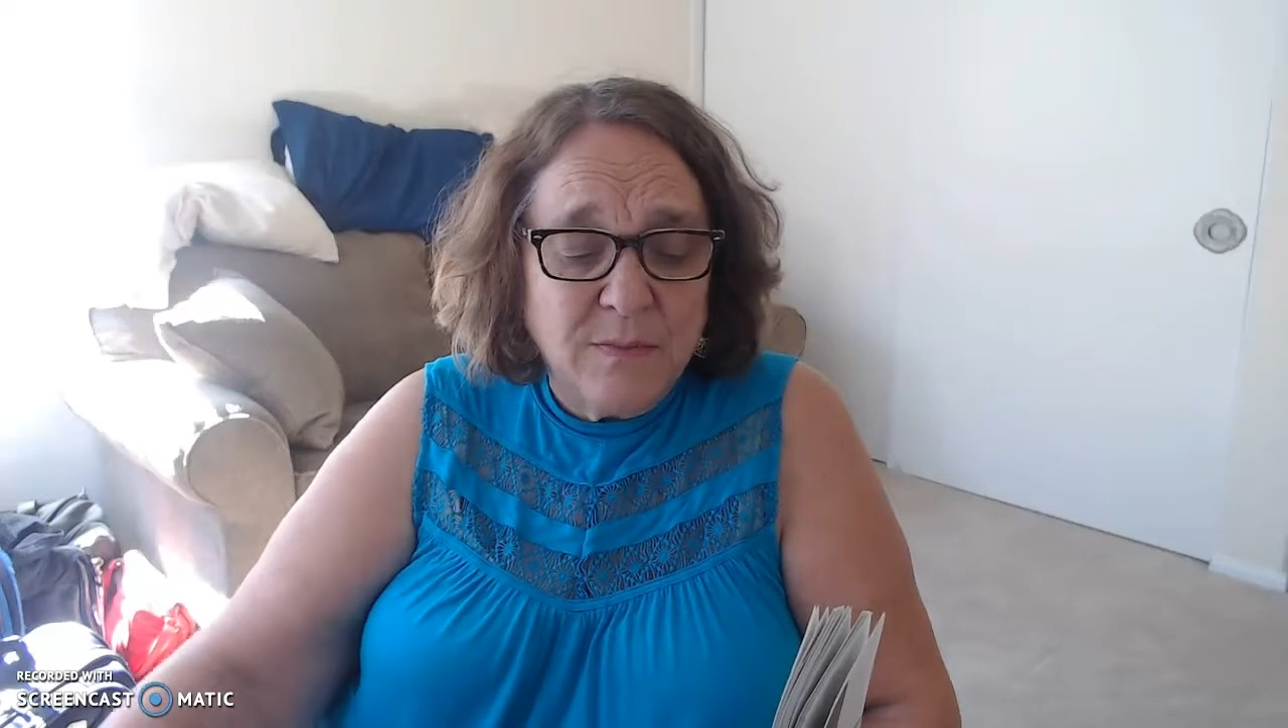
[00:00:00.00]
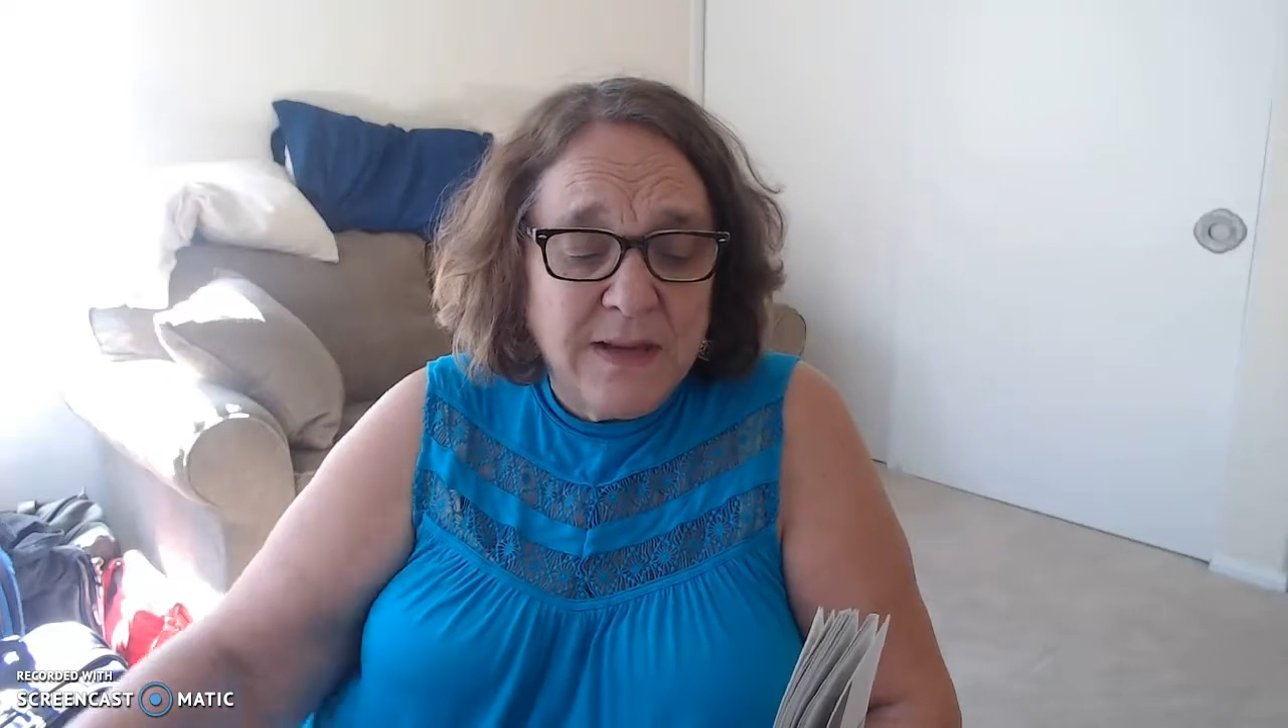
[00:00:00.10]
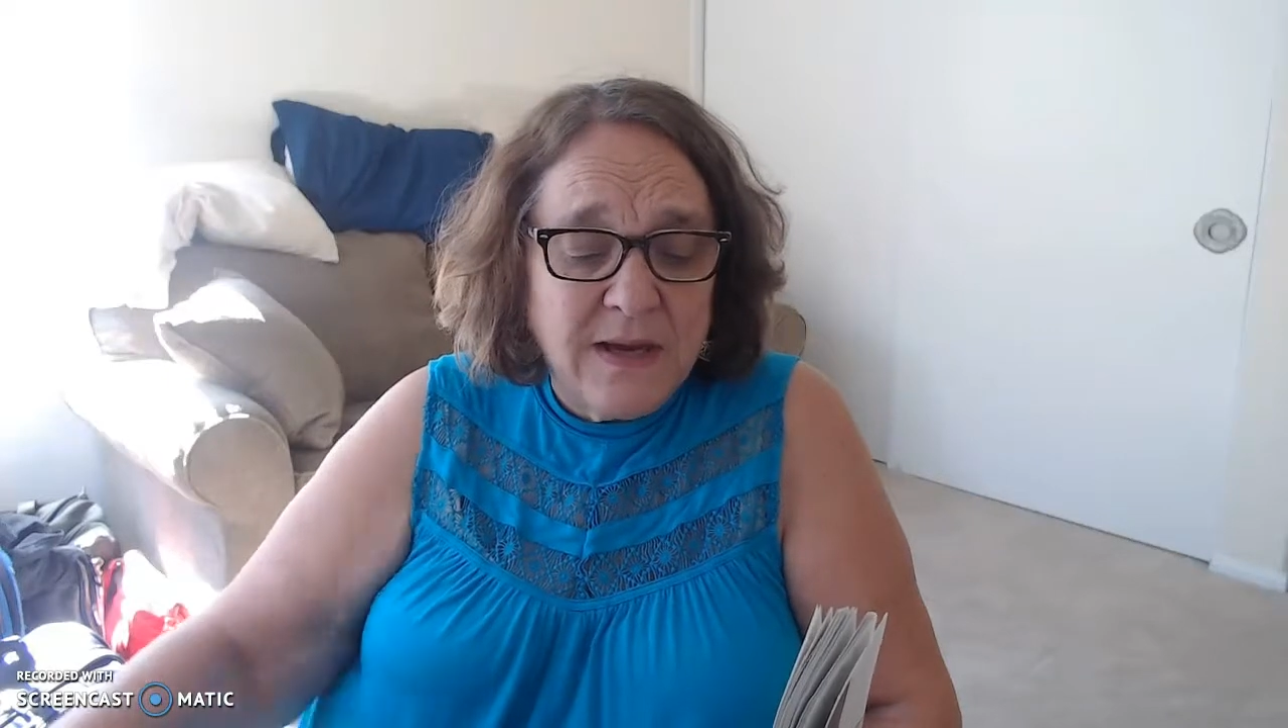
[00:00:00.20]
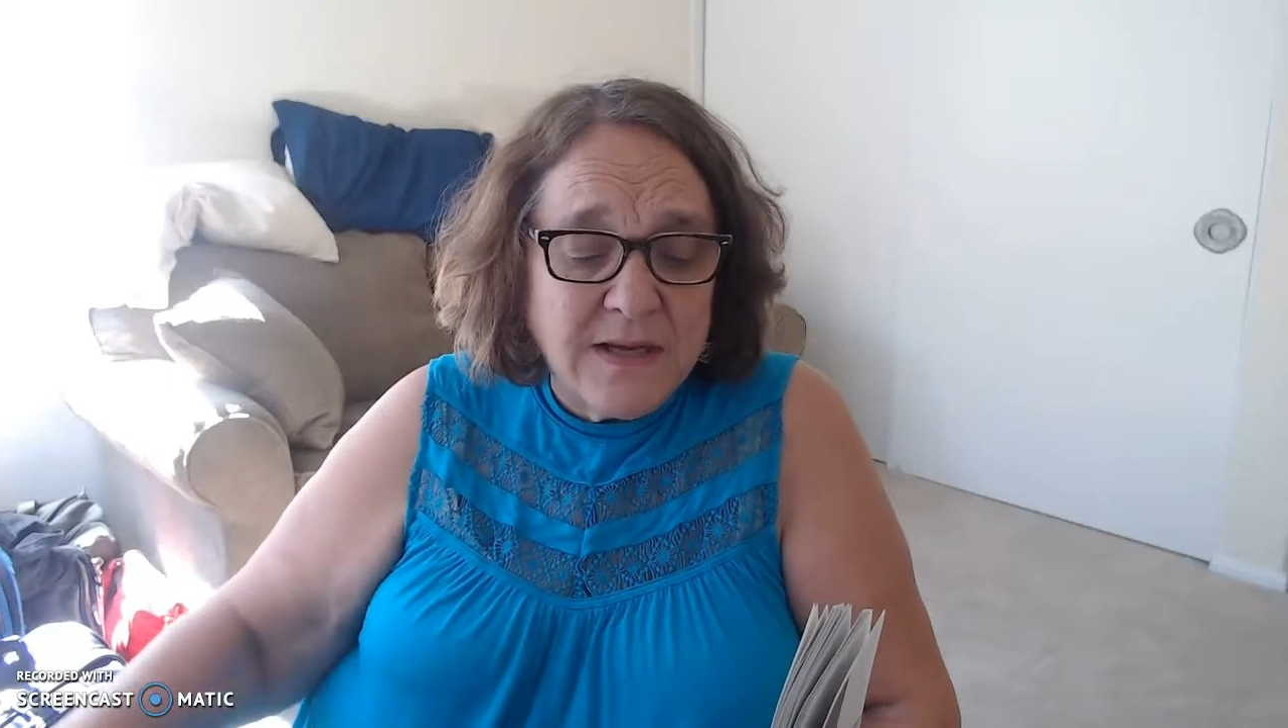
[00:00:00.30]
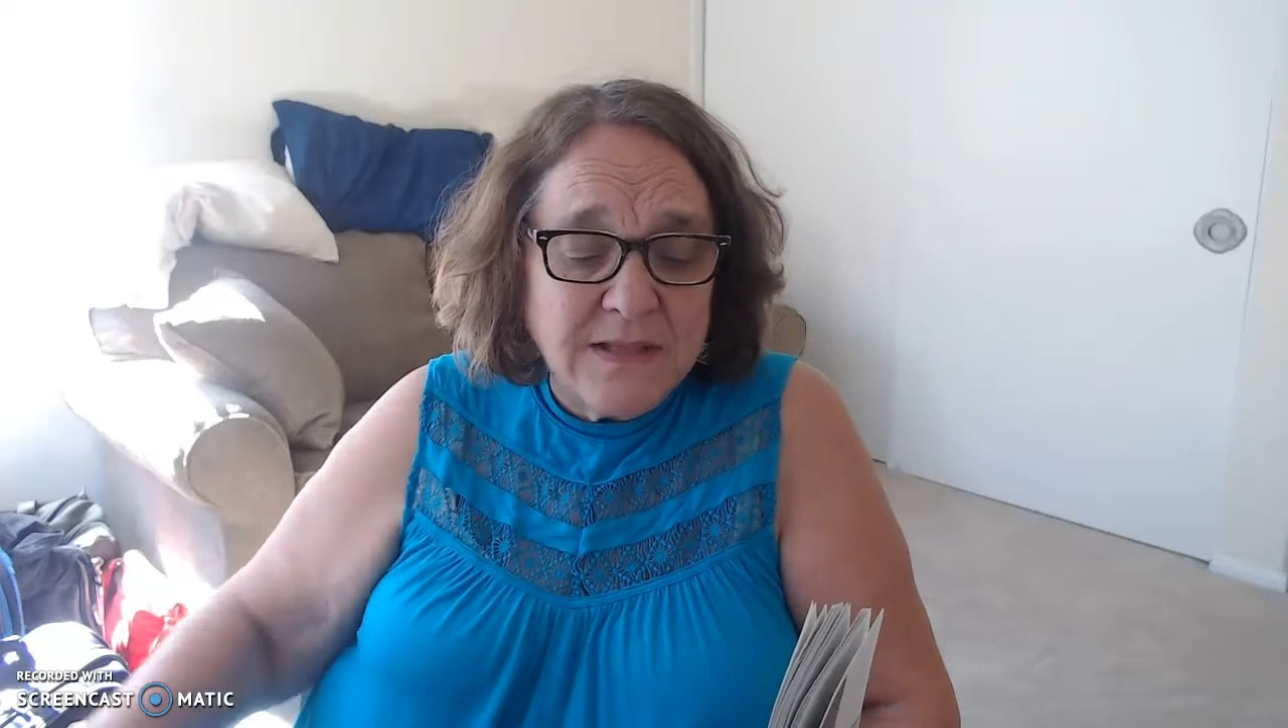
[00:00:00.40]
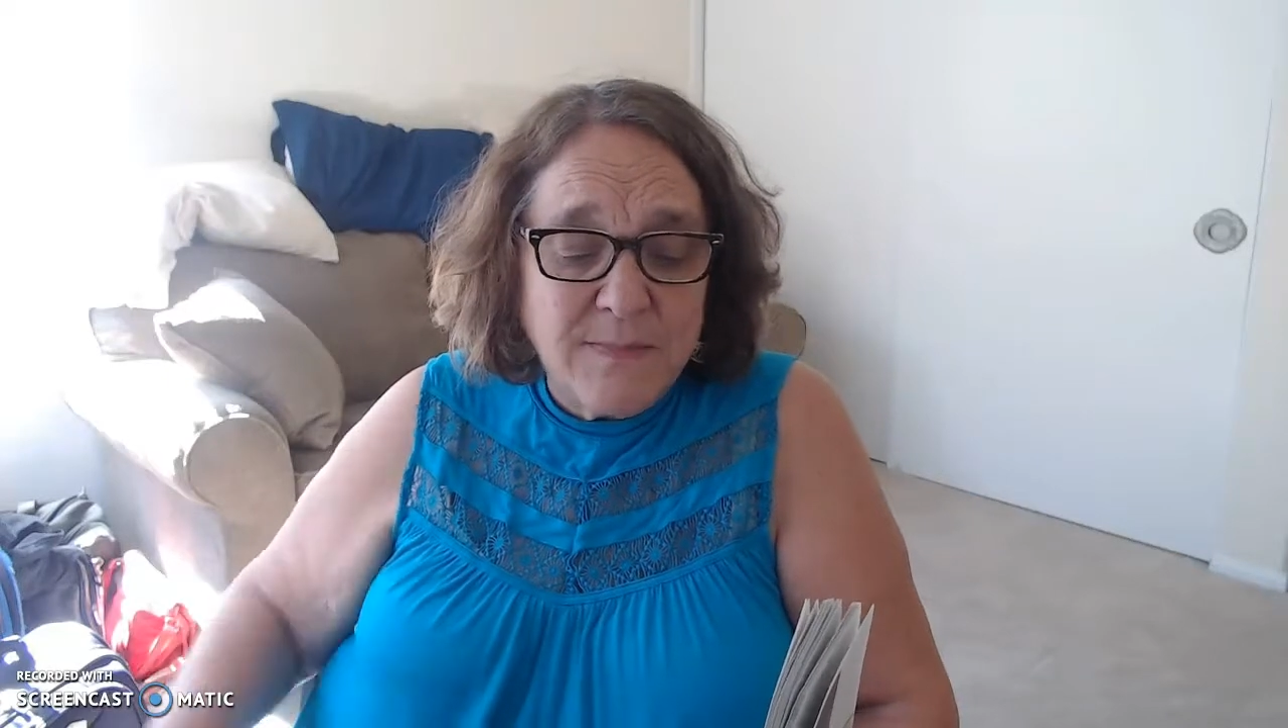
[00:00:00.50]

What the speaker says: because